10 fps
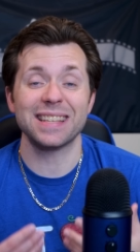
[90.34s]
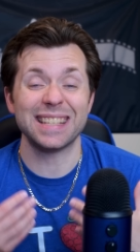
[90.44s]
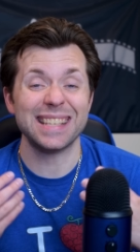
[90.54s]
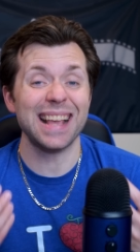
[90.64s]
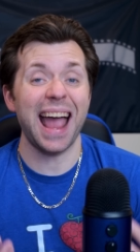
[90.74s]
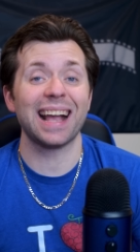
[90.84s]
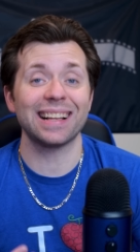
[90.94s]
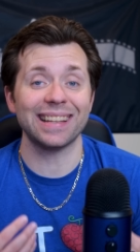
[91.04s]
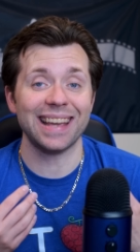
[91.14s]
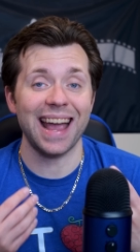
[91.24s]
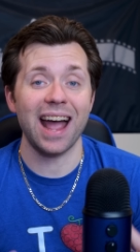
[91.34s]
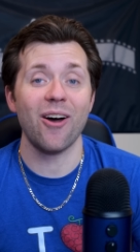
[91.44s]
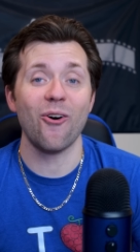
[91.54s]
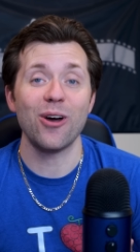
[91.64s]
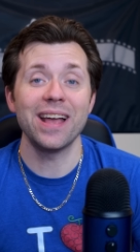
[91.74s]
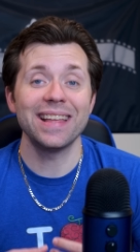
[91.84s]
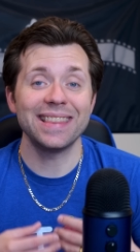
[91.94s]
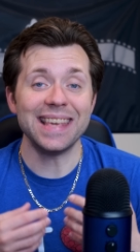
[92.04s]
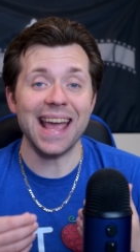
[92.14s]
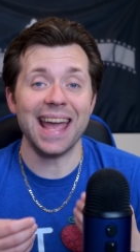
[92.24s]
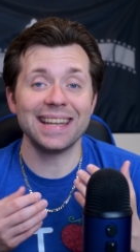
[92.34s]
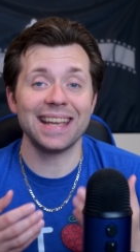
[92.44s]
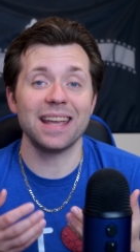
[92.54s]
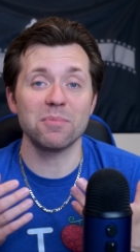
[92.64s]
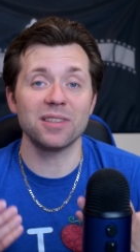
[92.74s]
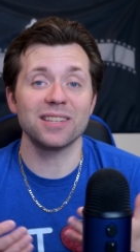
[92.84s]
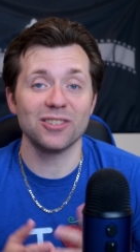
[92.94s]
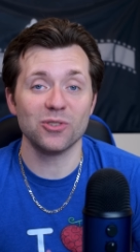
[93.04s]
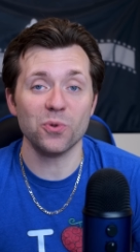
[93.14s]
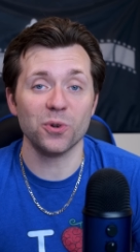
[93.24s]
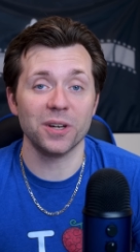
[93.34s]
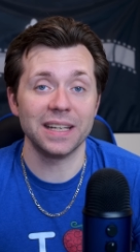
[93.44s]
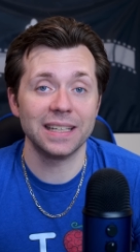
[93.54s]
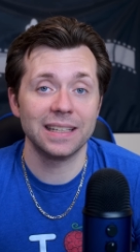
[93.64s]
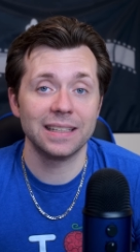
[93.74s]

us exactly how the end game of this story